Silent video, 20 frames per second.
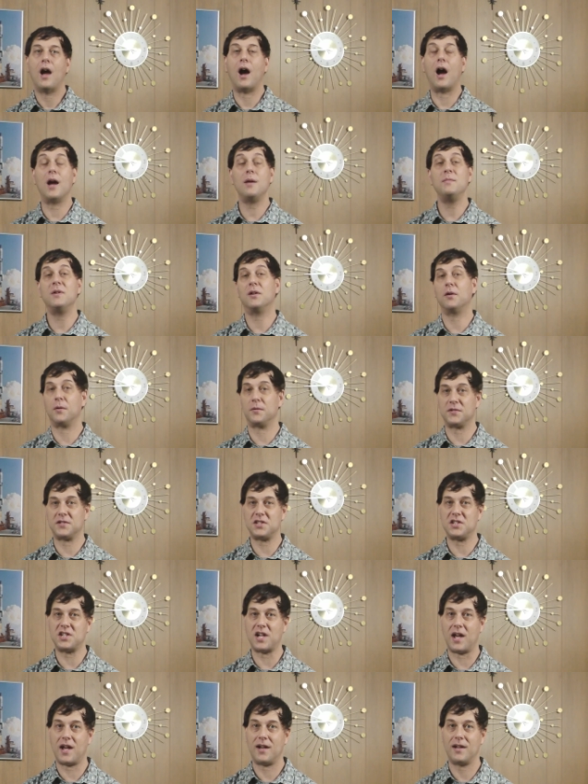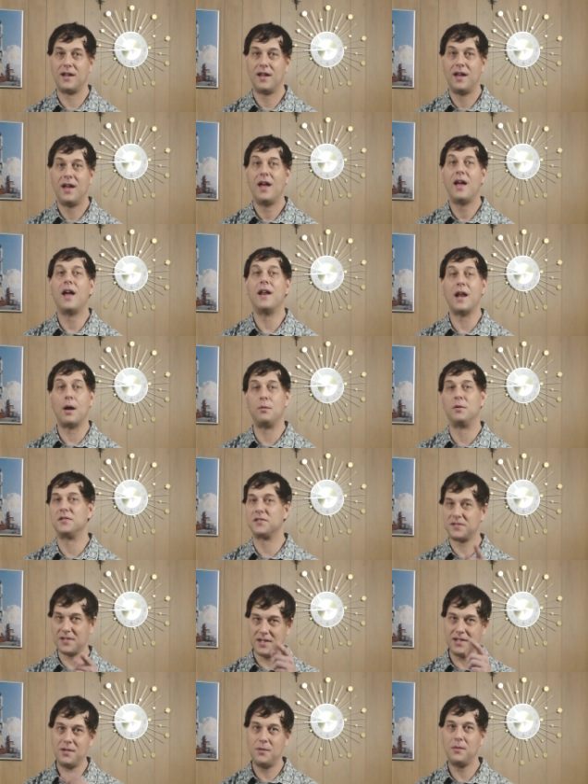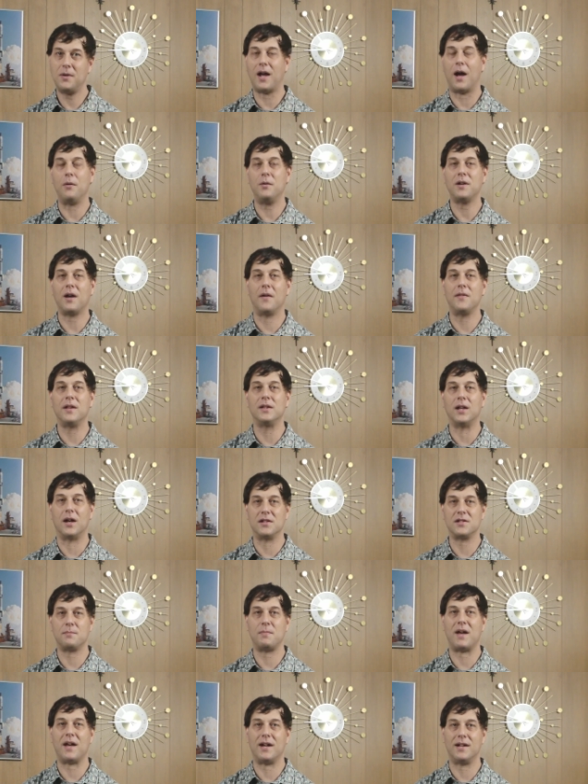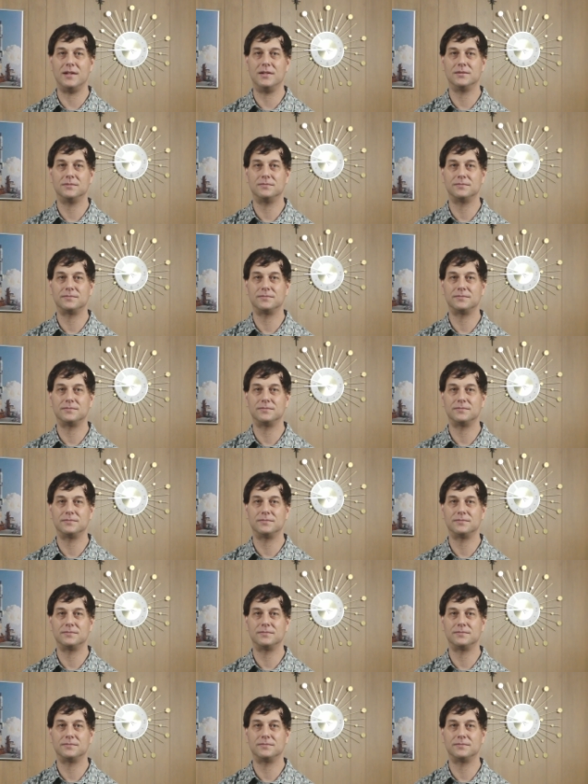I'm your host, Chad, and I will see you out on the launch pad.